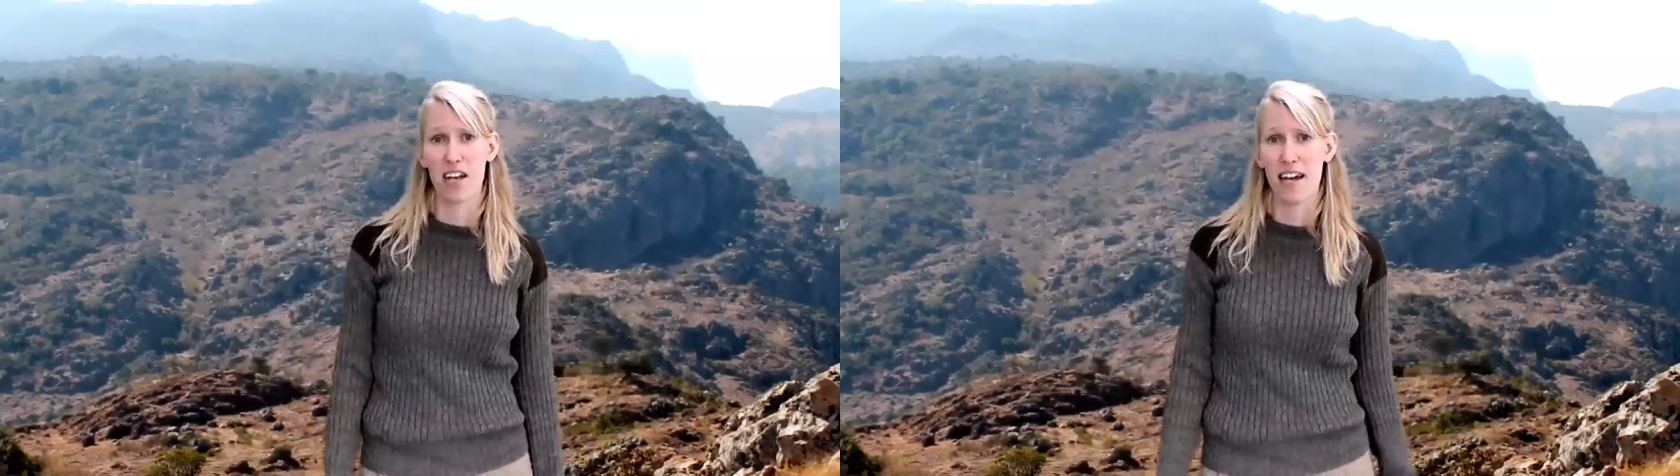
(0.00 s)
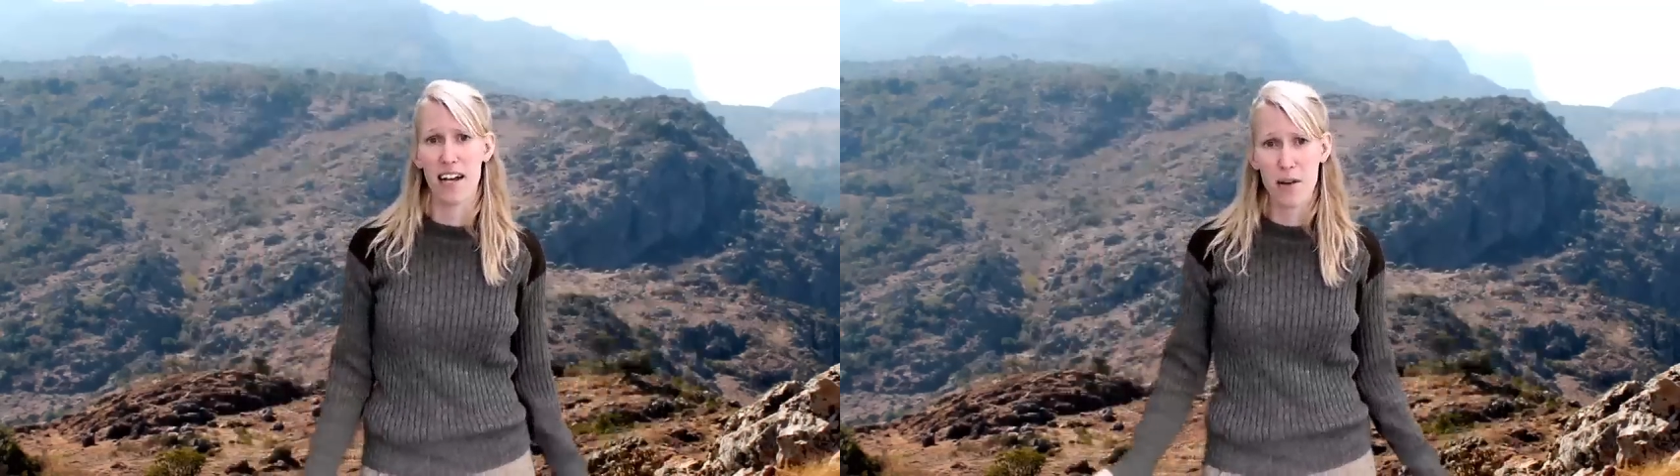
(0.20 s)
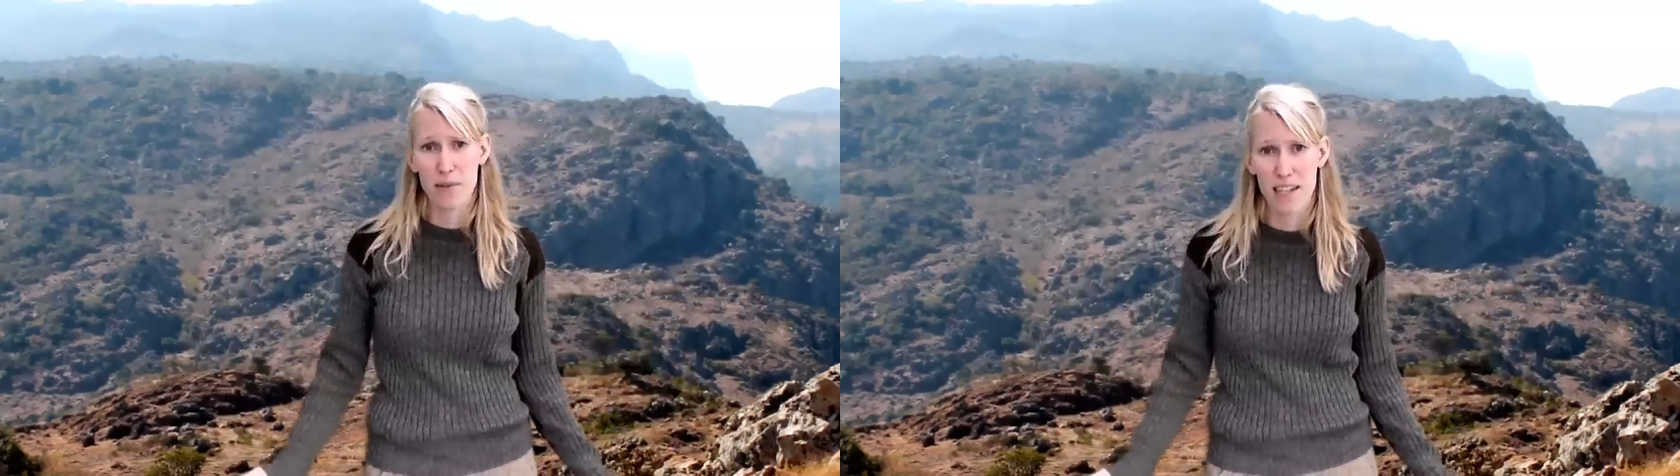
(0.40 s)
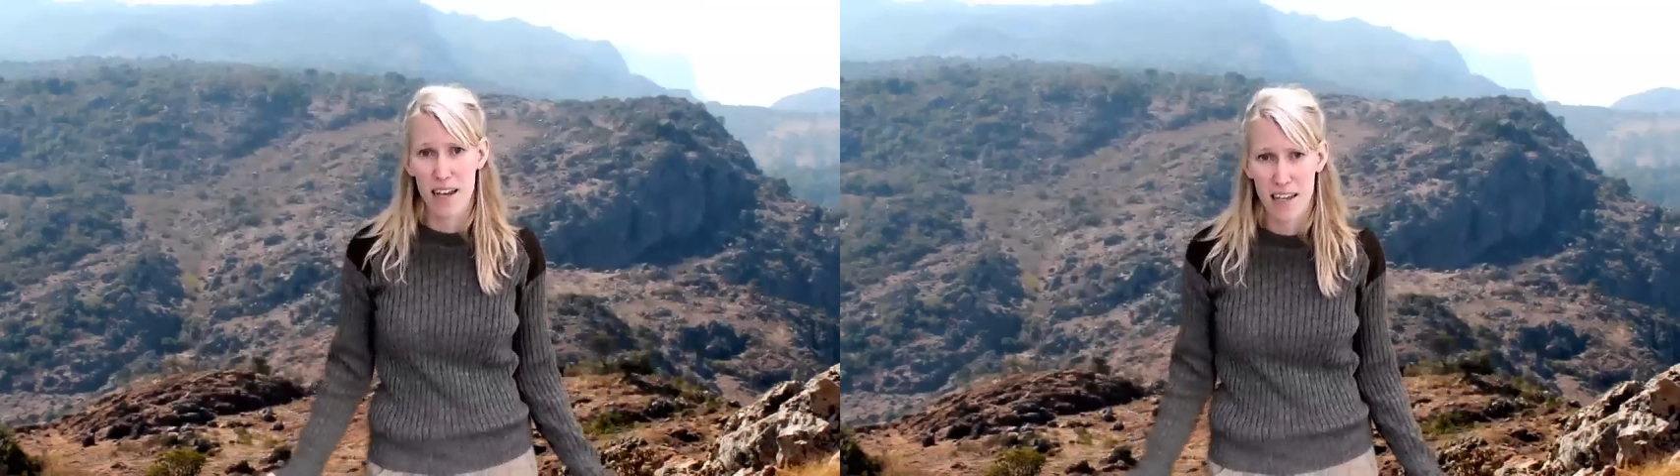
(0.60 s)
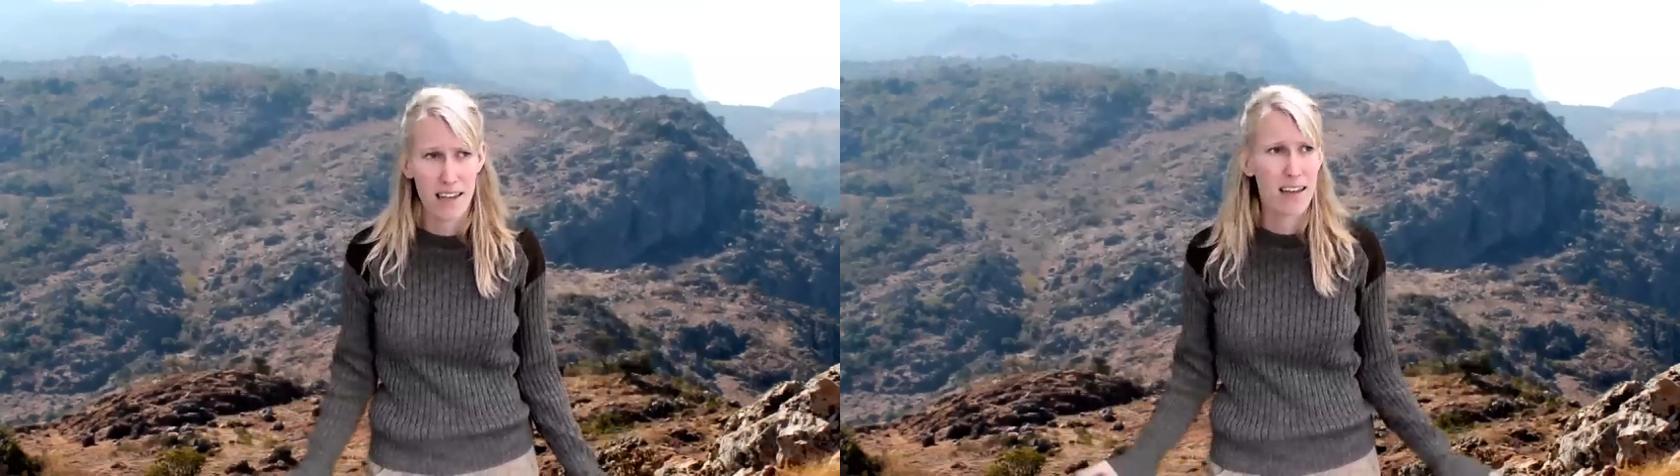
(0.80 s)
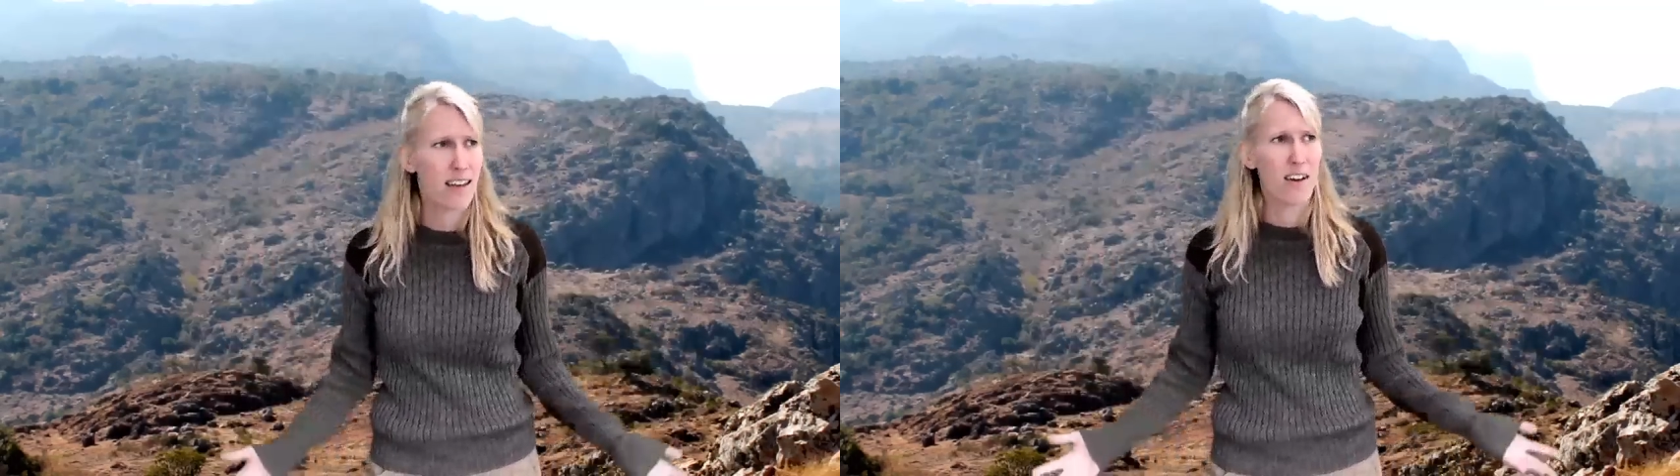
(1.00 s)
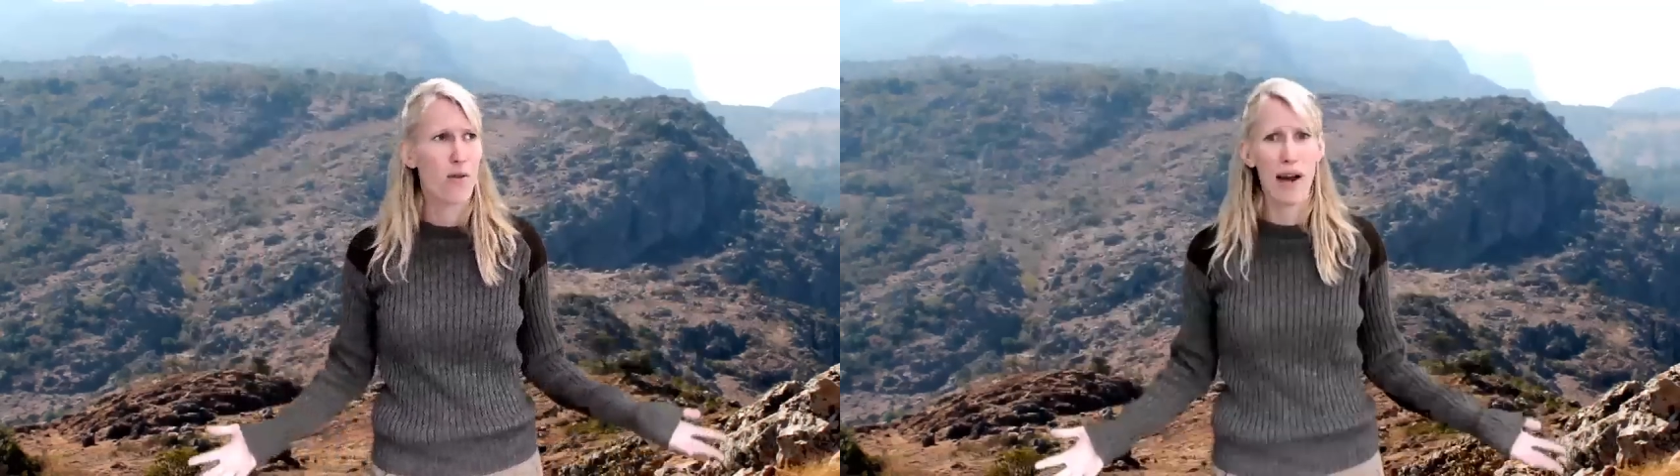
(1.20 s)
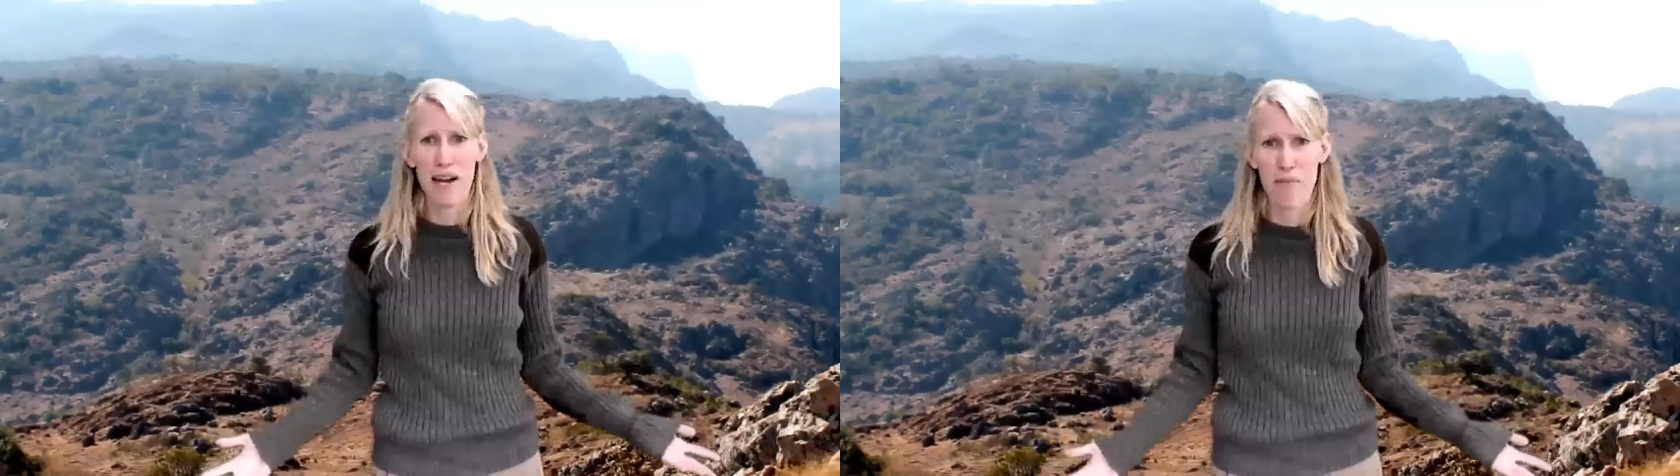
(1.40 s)
And I was like,
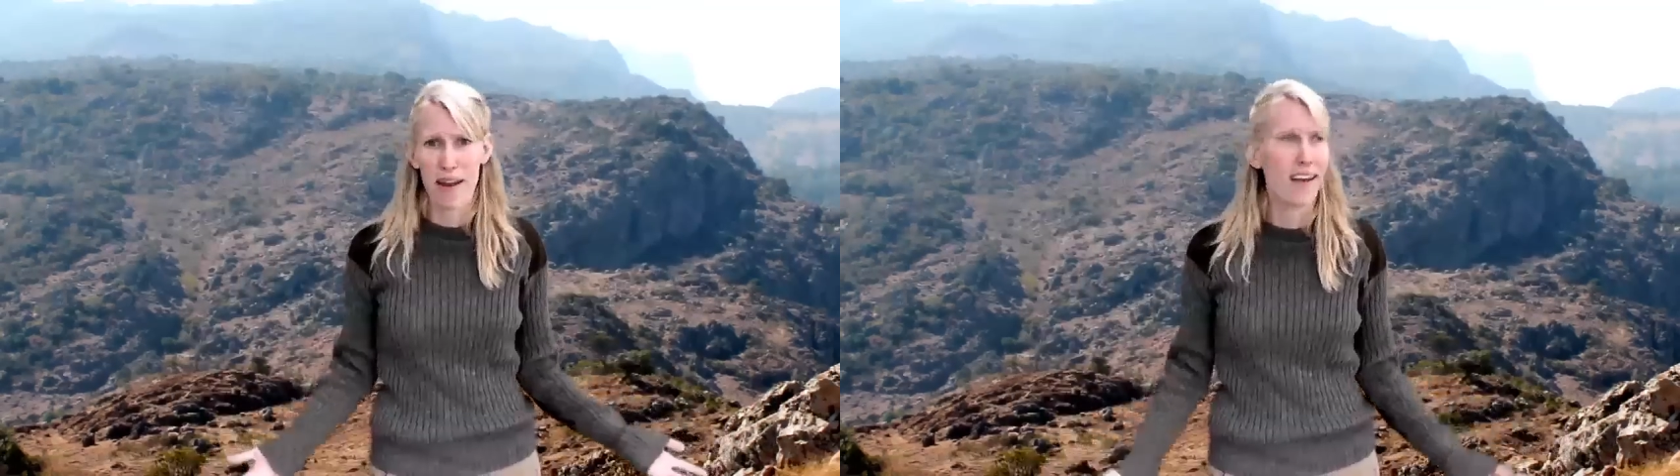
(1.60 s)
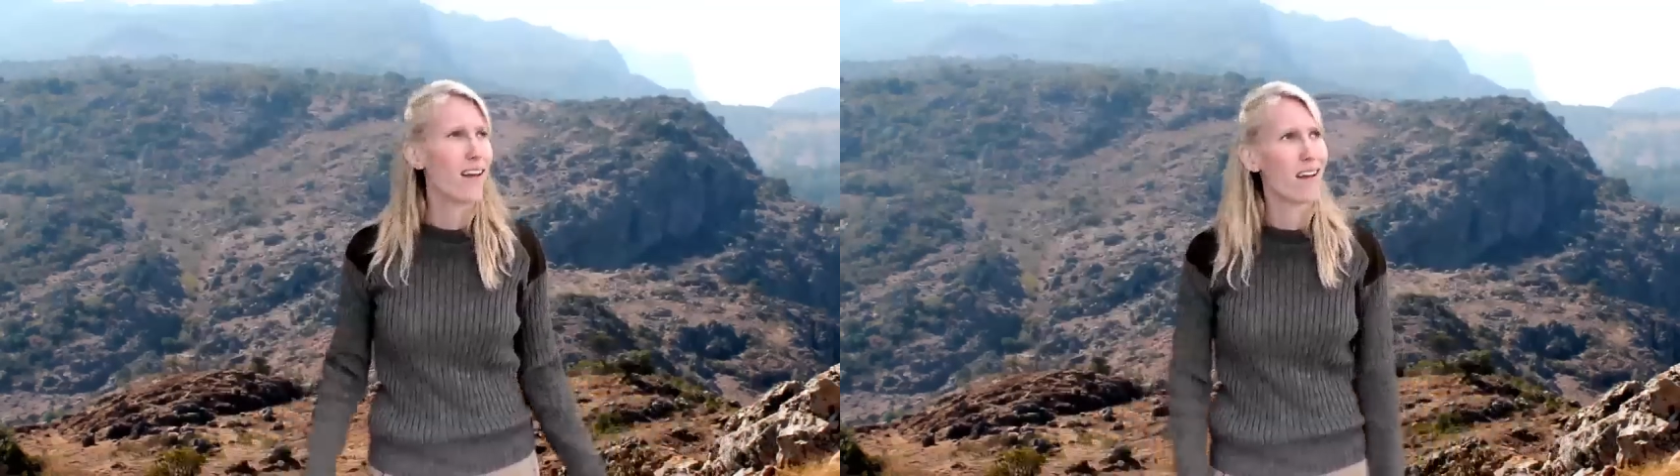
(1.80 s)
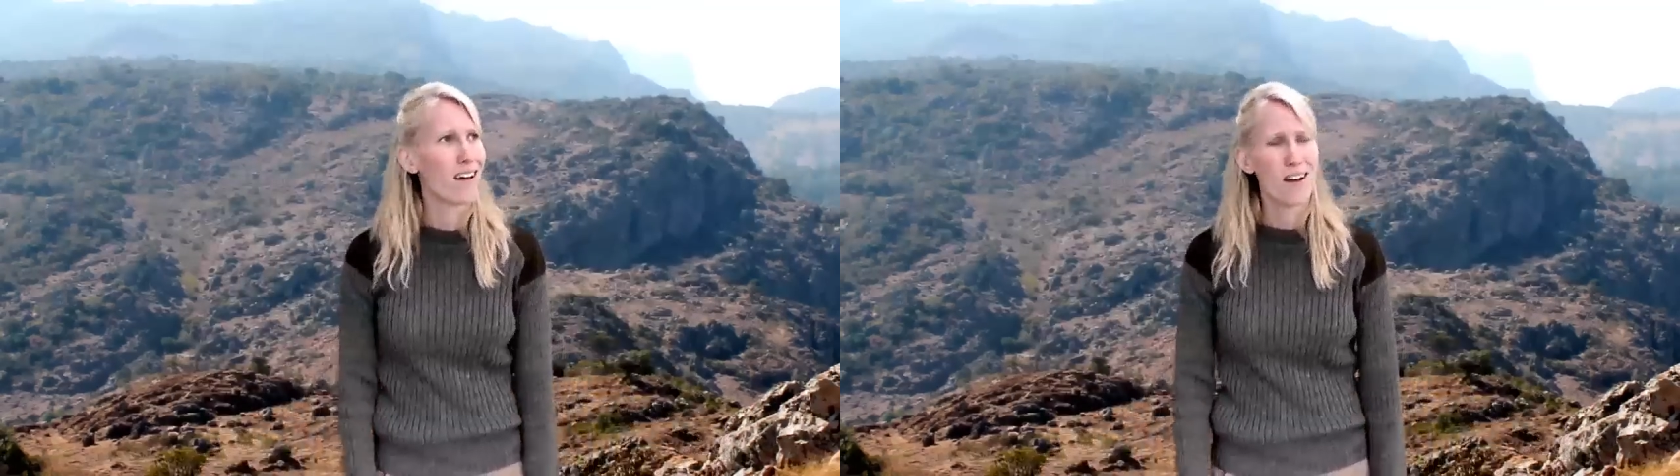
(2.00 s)
wait a minute,